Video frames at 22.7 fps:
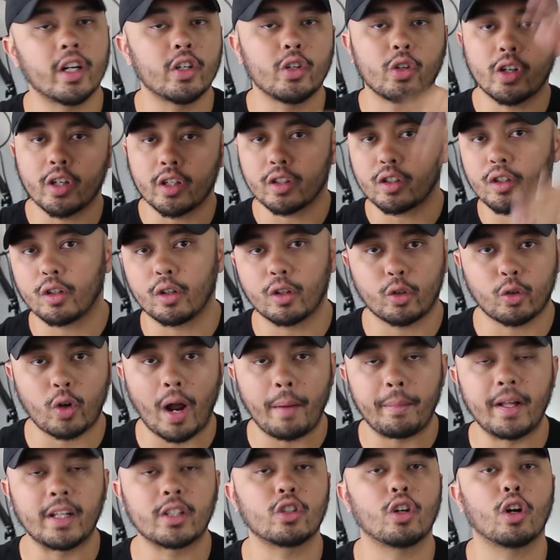and you can
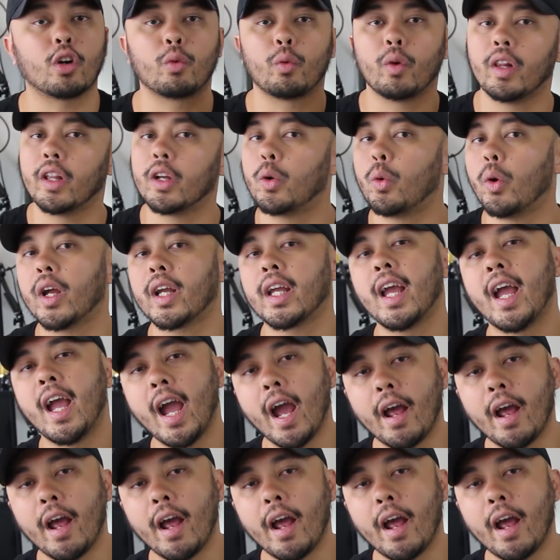grab that song really quick